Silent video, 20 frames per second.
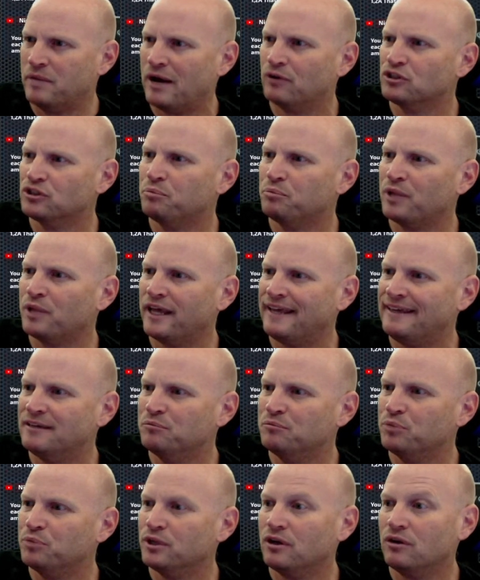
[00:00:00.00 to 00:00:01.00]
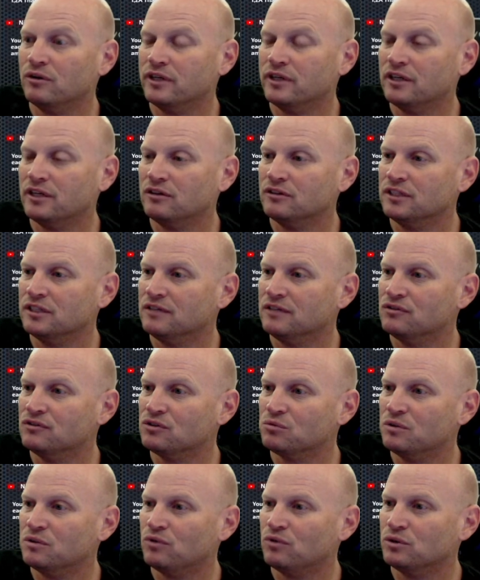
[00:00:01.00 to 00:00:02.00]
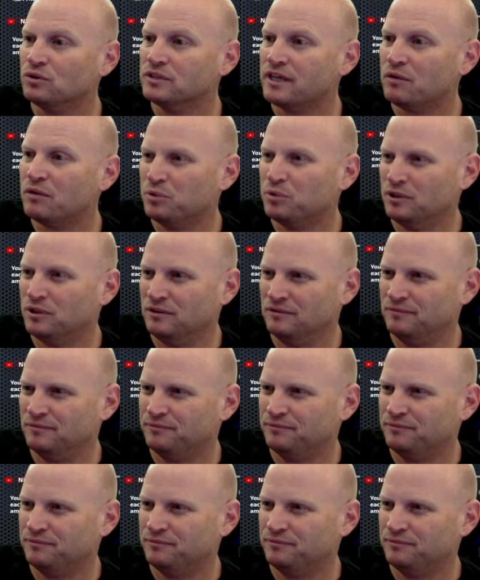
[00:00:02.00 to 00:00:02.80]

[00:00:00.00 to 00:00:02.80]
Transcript: Power supply input. Oh, it only gives 3 volts output.